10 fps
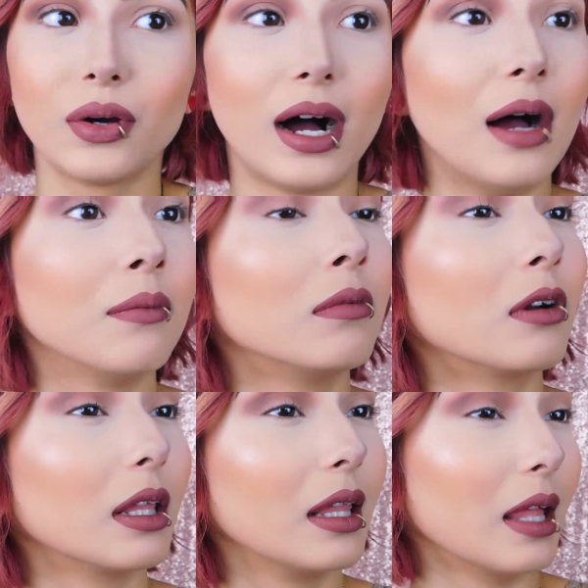I'm
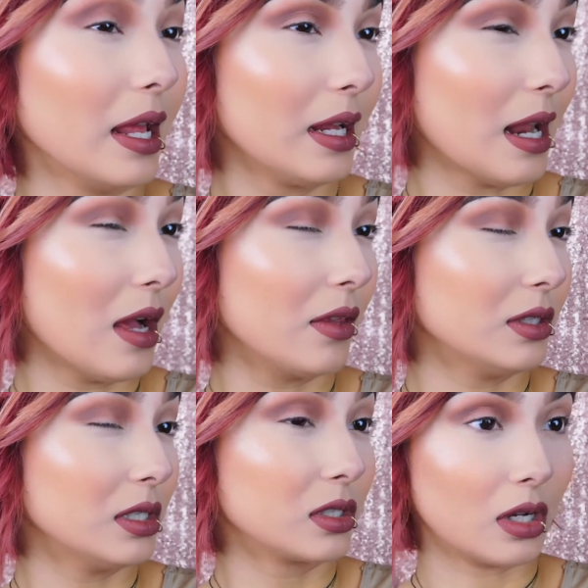really liking how
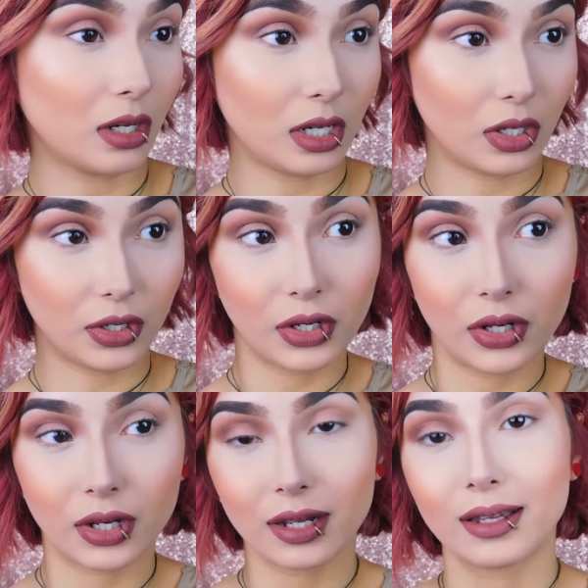this is gonna
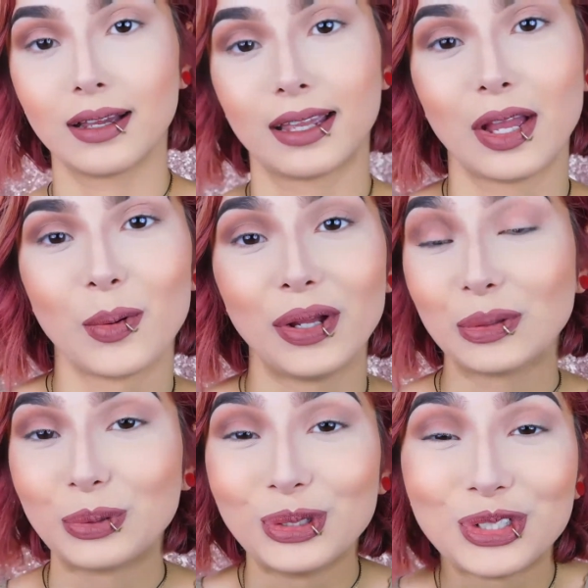look. Can't wait to
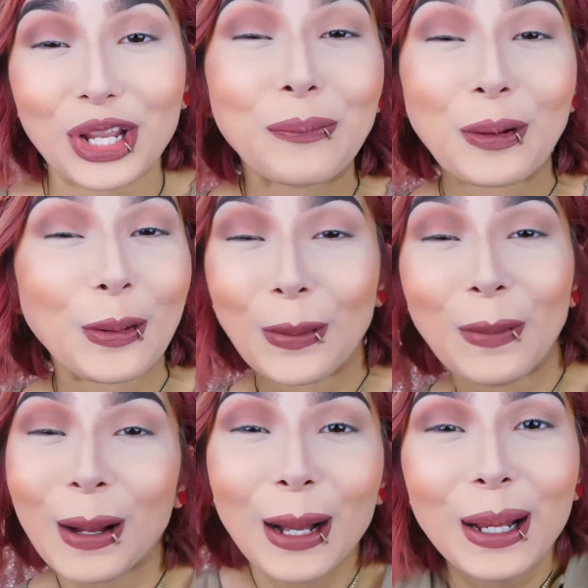put Jaybird on
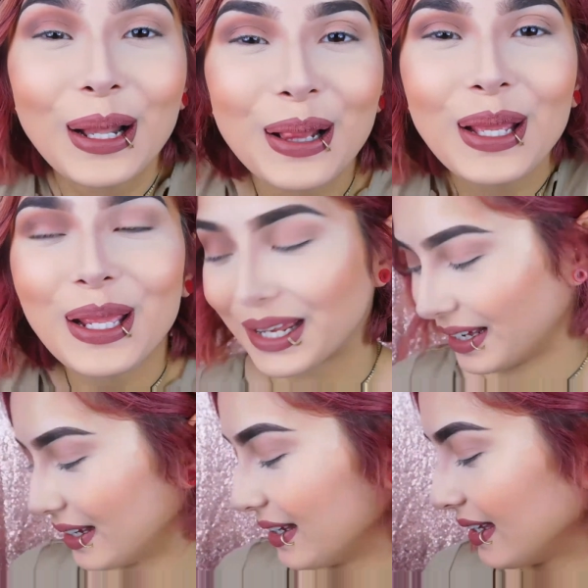my eyelid.
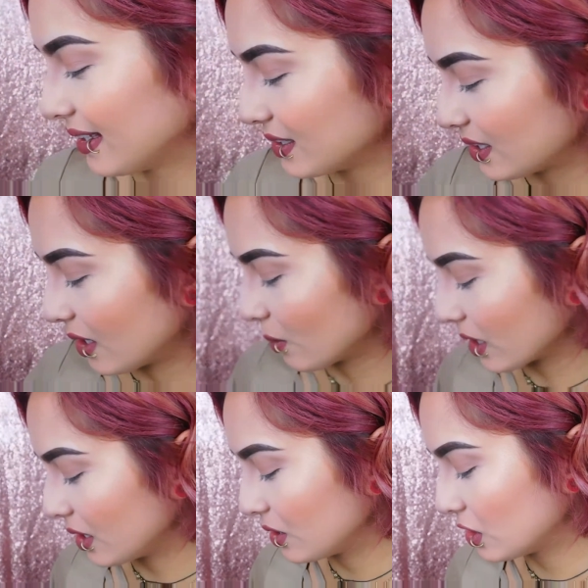So we're
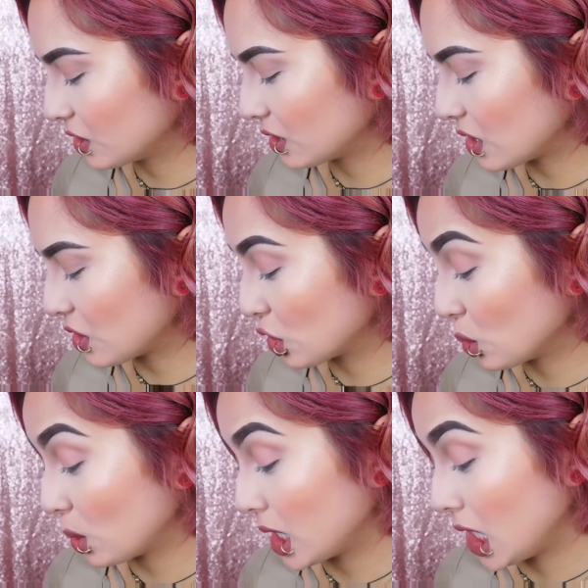gonna just
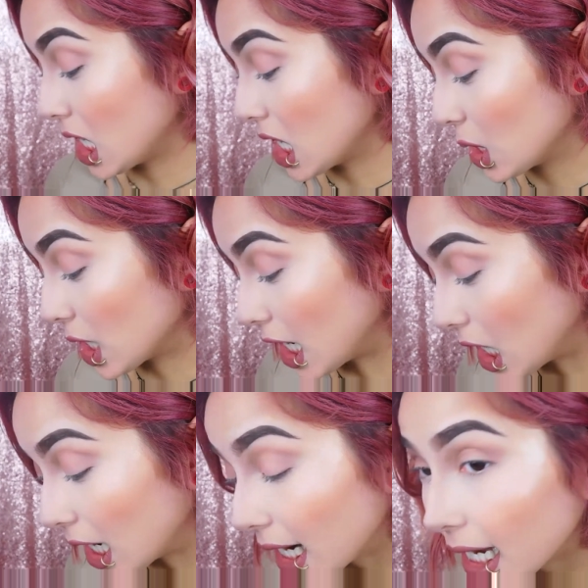do the other
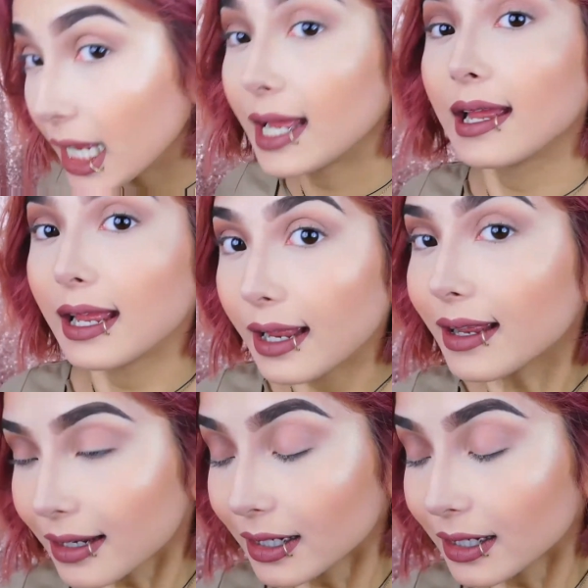eye.